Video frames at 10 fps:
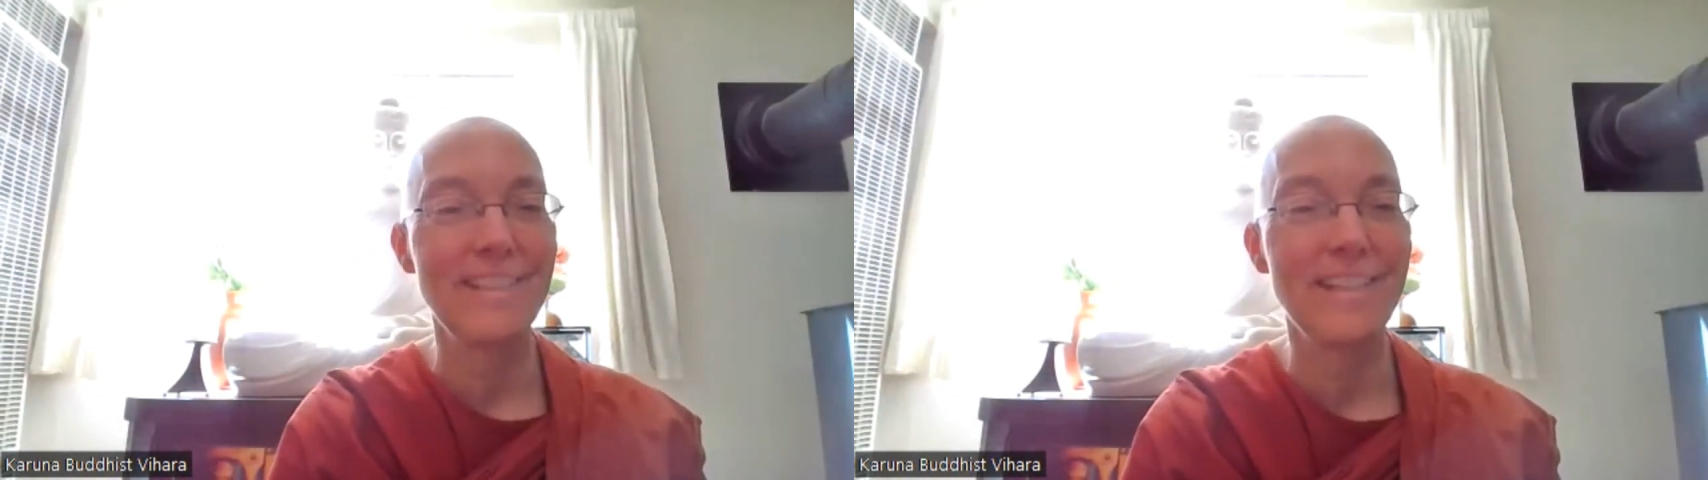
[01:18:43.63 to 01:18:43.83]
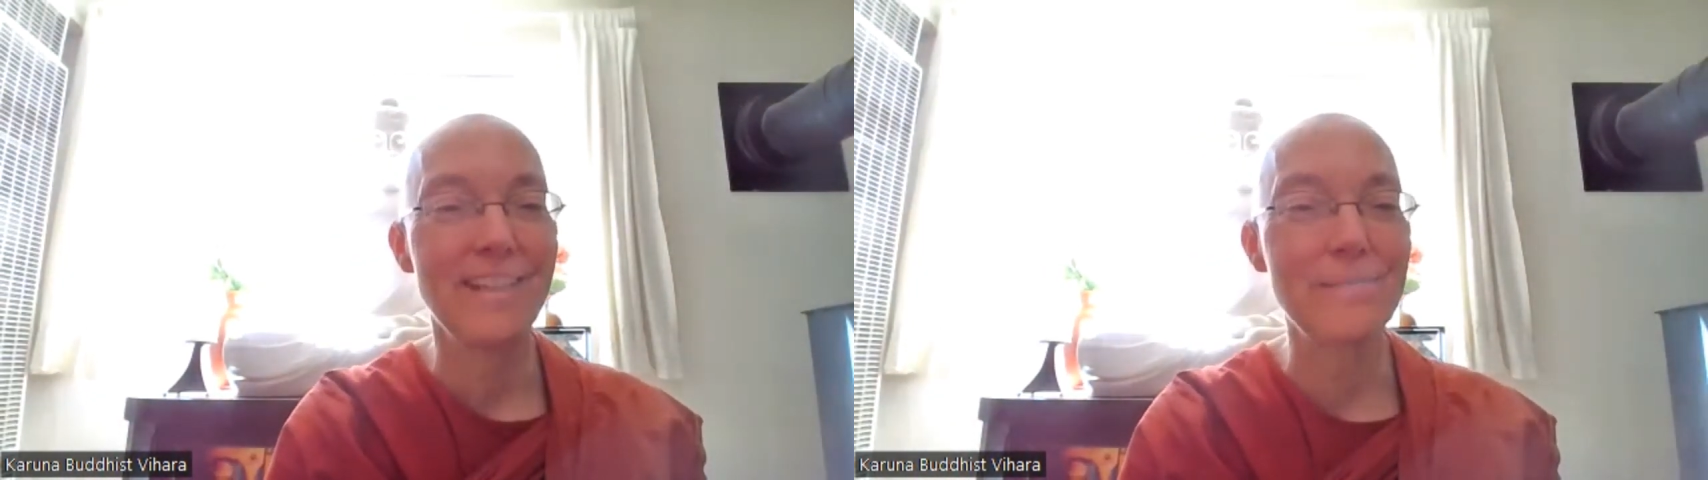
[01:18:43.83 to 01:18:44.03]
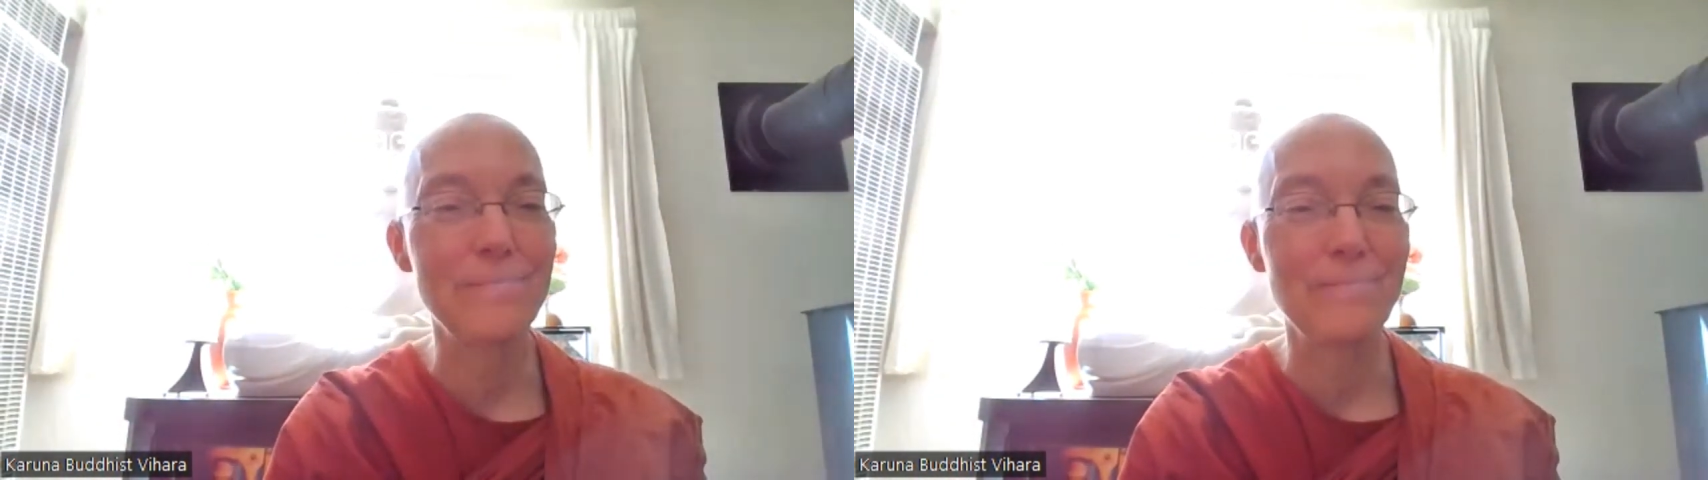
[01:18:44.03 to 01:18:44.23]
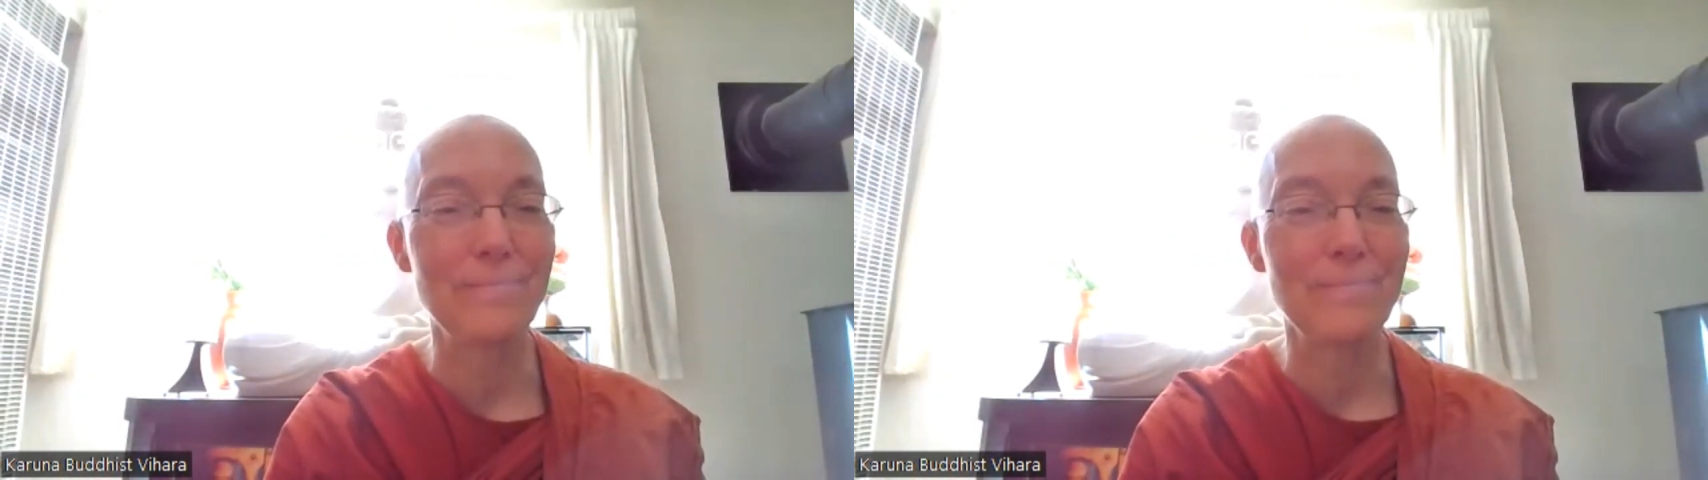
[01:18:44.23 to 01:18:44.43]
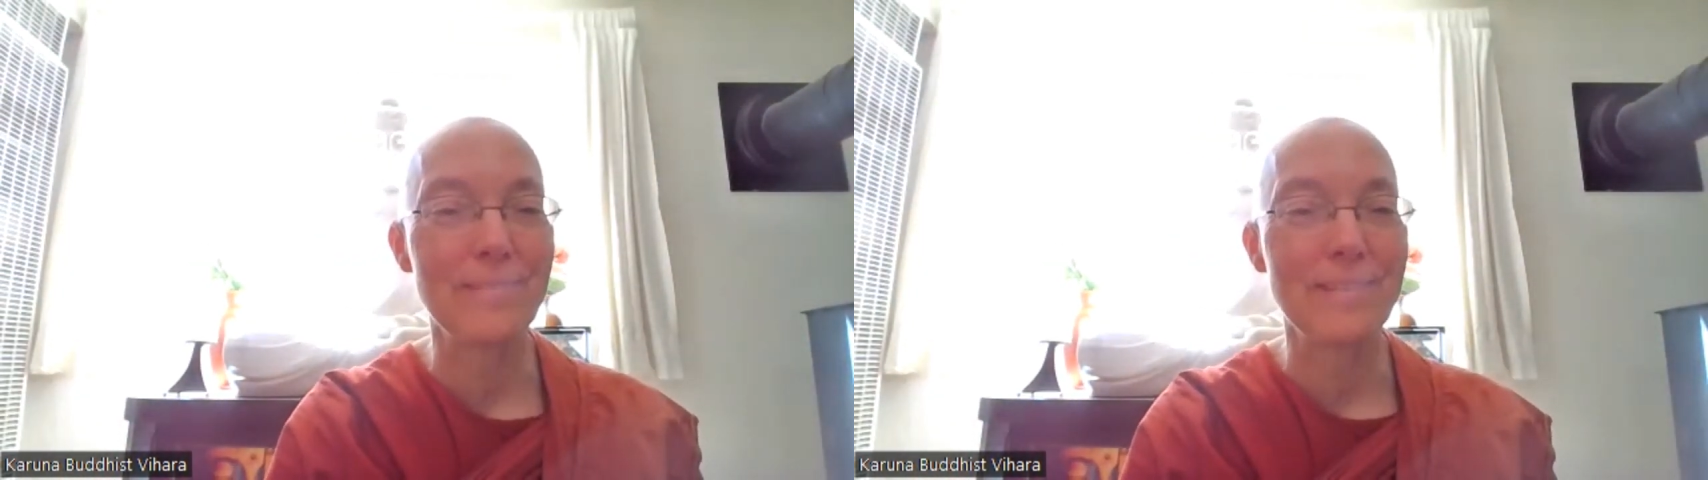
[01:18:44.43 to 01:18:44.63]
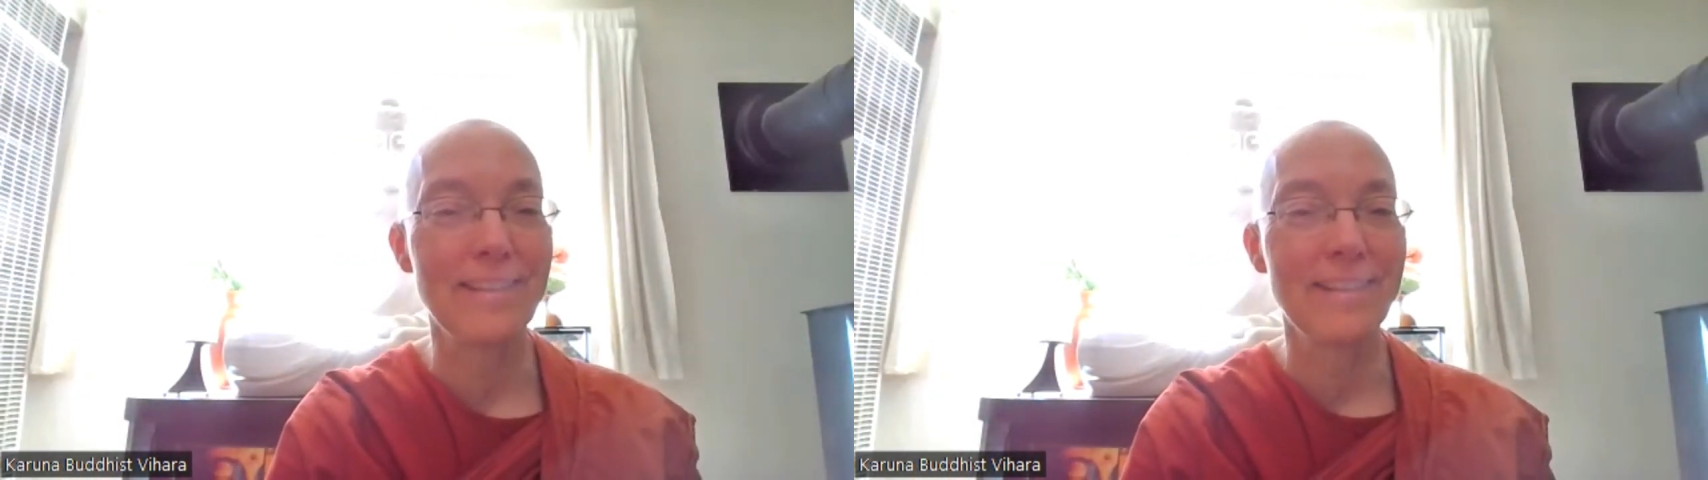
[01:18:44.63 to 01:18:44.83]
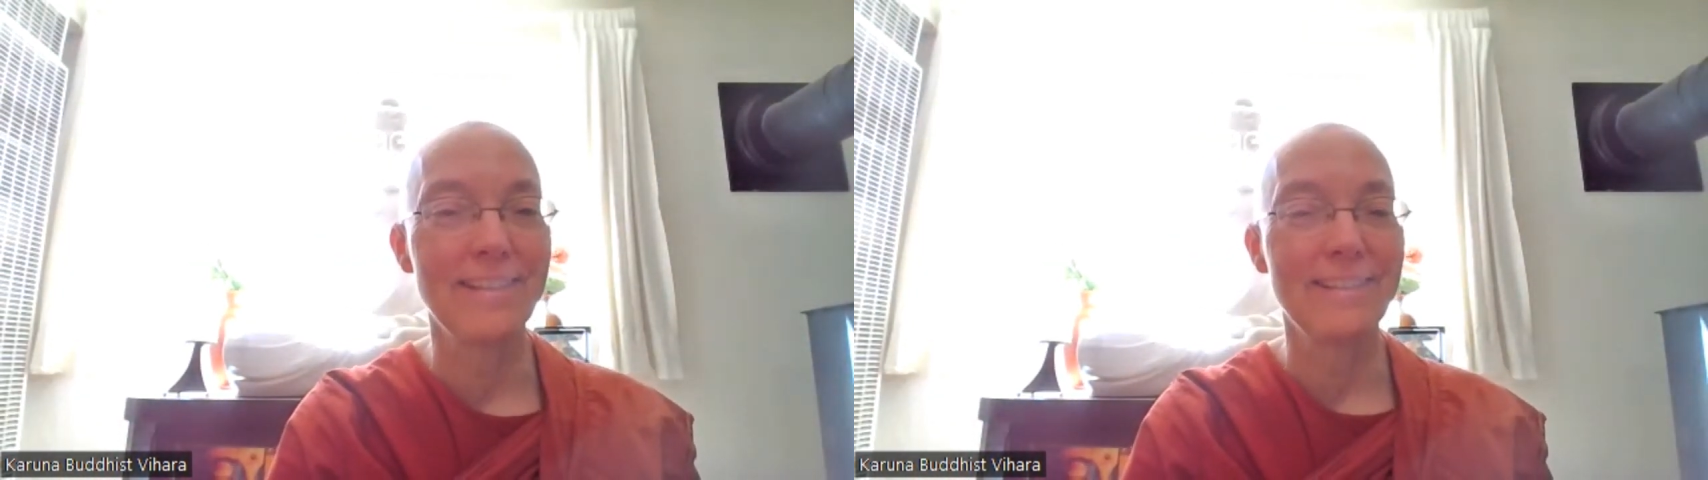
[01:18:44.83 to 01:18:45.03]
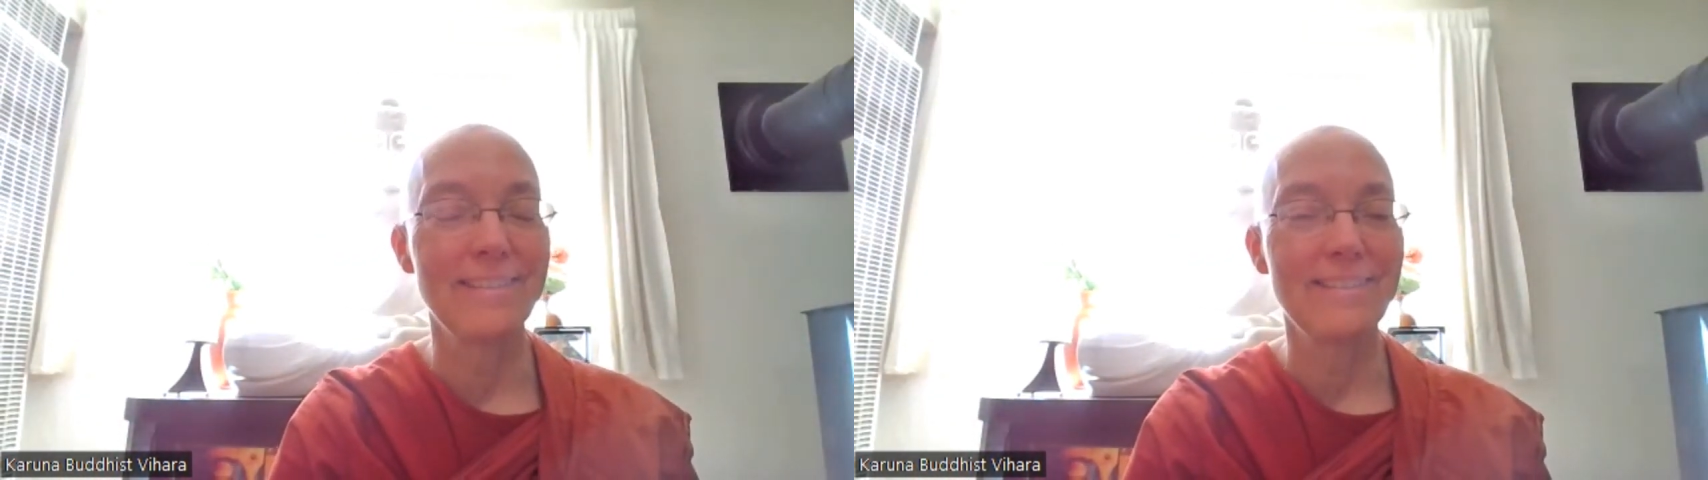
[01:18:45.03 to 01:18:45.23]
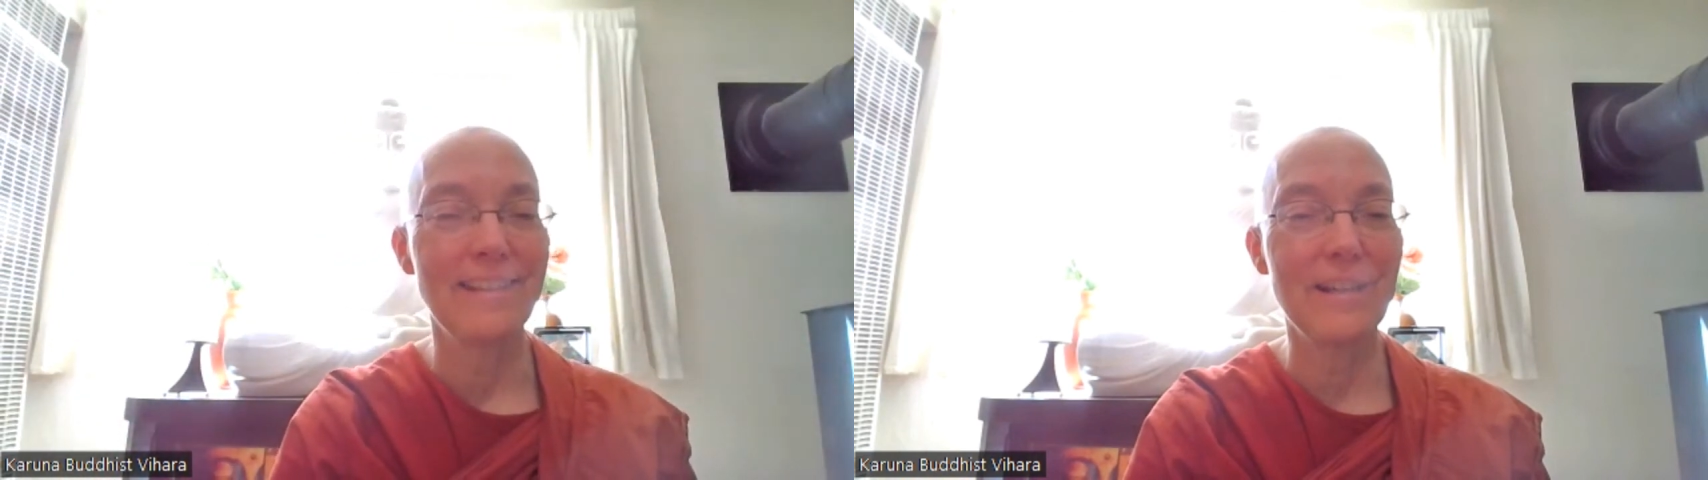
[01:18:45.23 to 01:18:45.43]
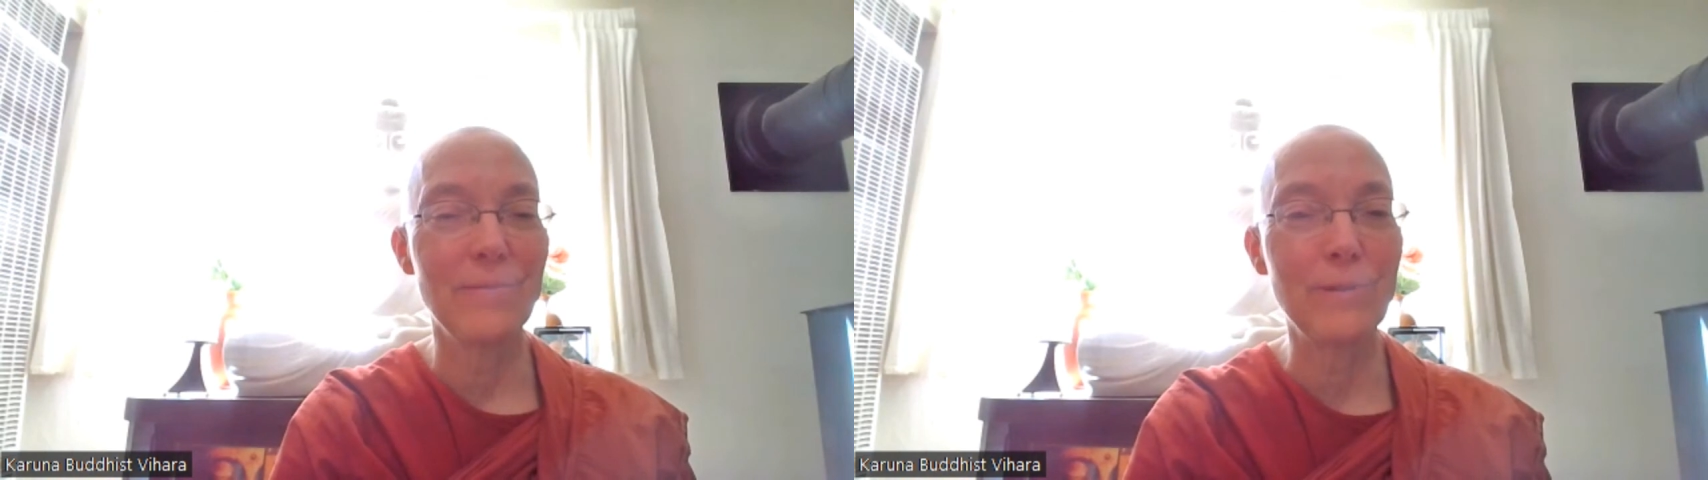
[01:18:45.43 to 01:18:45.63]
Yeah.
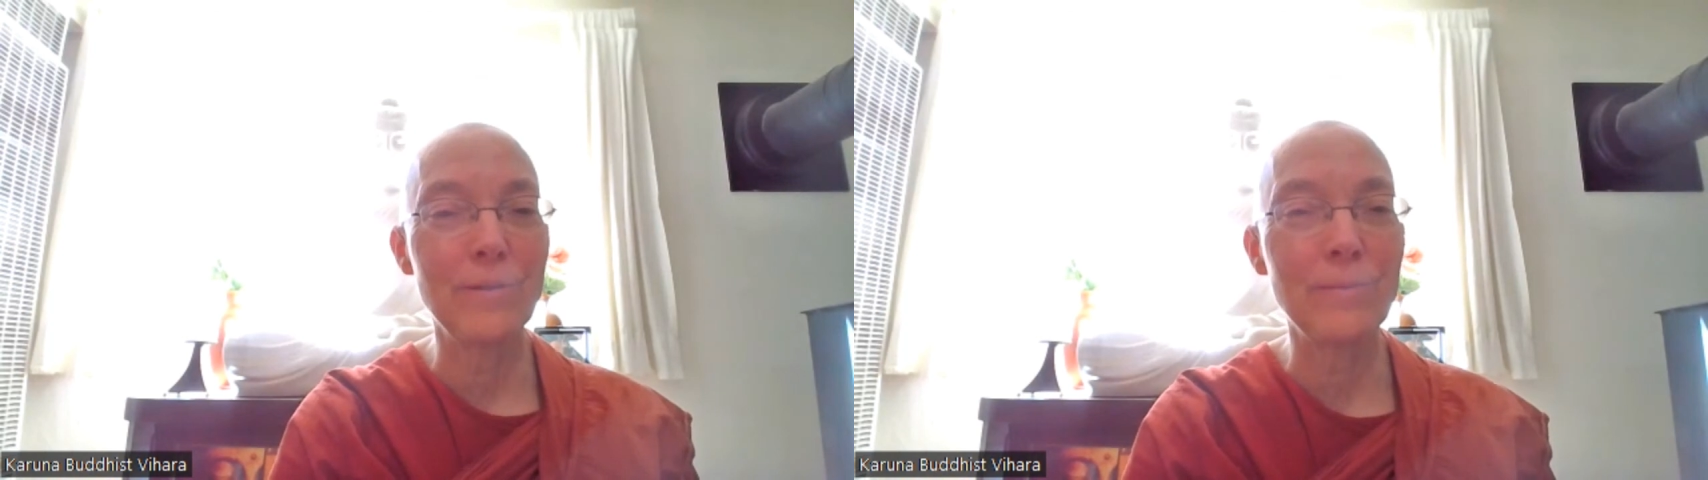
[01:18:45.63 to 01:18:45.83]
Okay. Yeah.